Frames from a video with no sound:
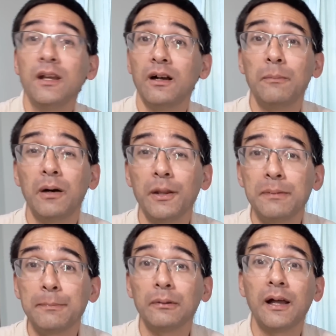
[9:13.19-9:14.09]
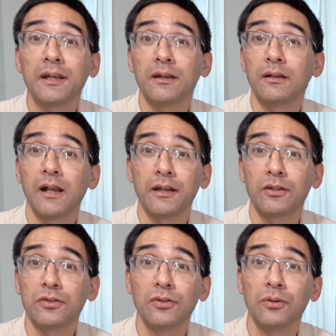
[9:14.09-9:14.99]
Um, other people like uh, like
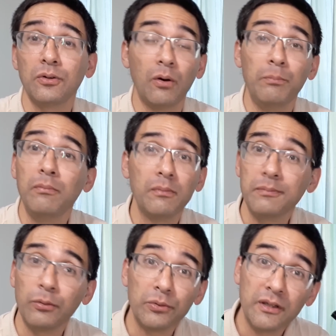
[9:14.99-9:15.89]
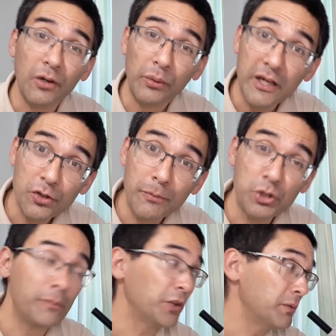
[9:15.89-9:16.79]
to um, who, they don't care so
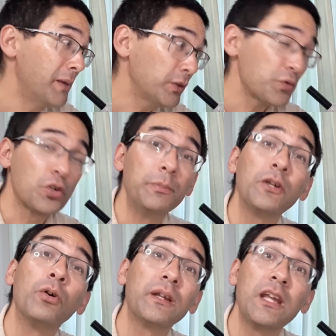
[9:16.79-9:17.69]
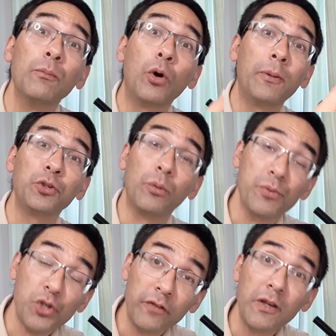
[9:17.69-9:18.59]
much about the microscope. They care more about the
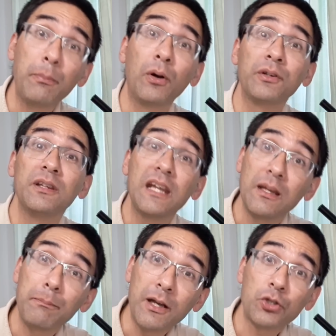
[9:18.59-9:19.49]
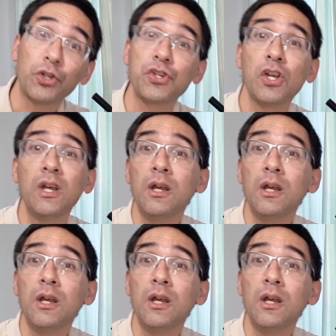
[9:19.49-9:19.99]
observing part and taking pictures.